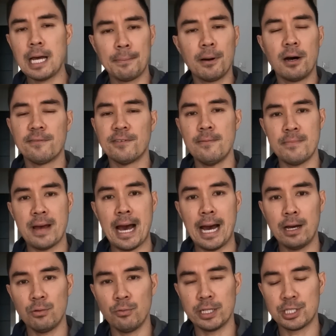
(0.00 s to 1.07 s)
that ball from
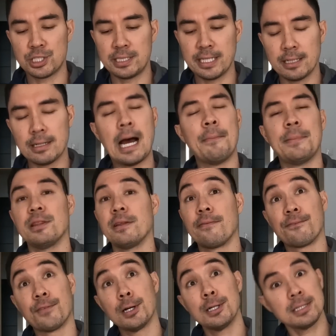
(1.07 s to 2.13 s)
Matt, which didn't happen the
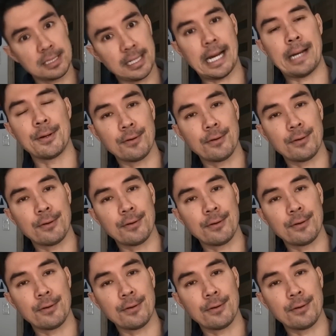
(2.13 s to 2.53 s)
first time